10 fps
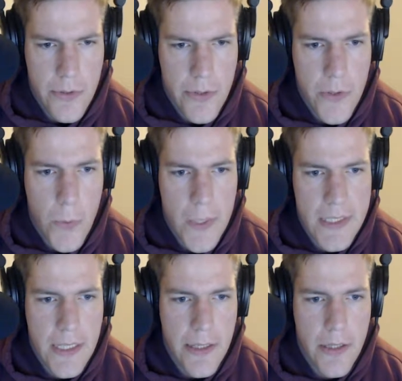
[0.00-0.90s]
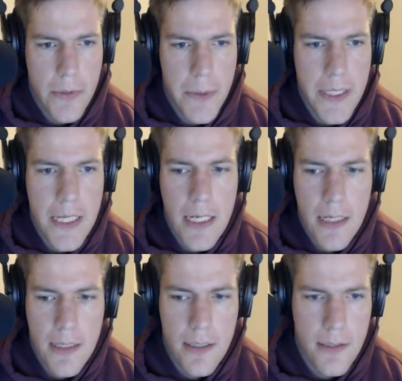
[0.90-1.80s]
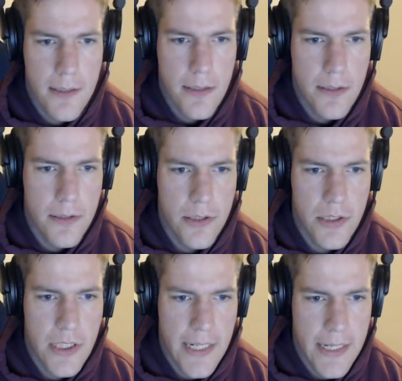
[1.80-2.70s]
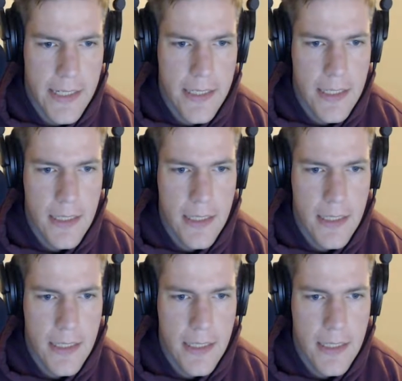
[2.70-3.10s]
23 Jan,